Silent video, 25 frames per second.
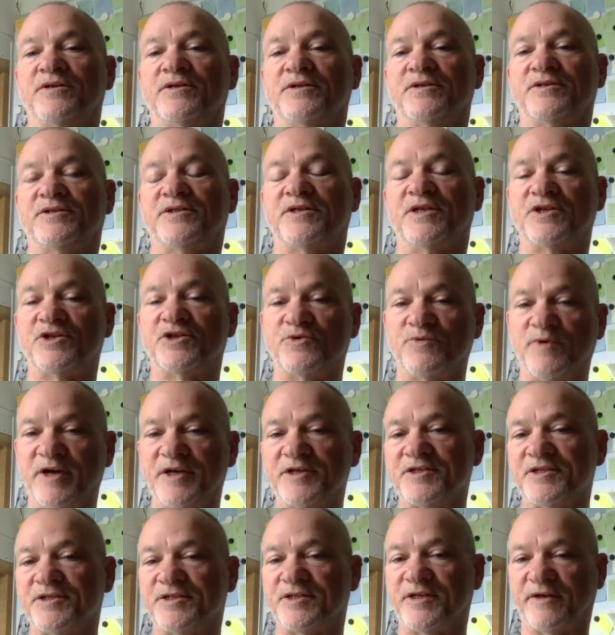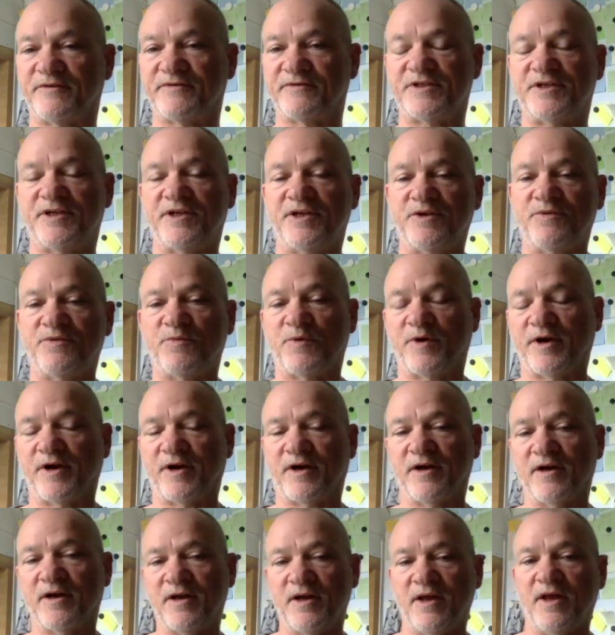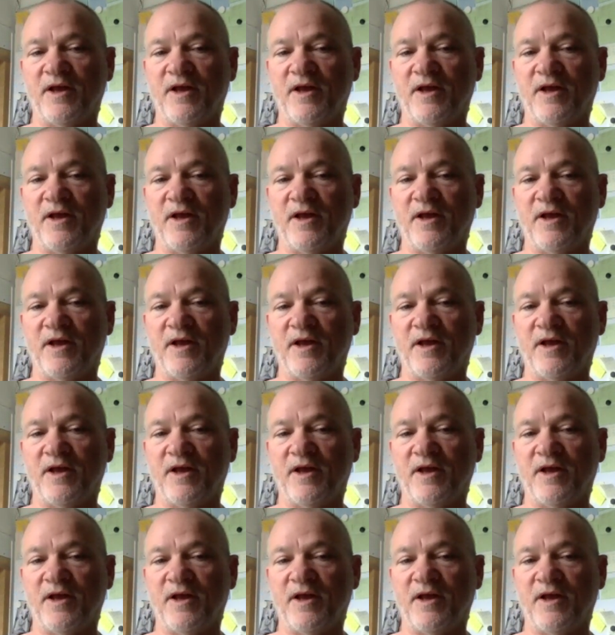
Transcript: situations I've seen where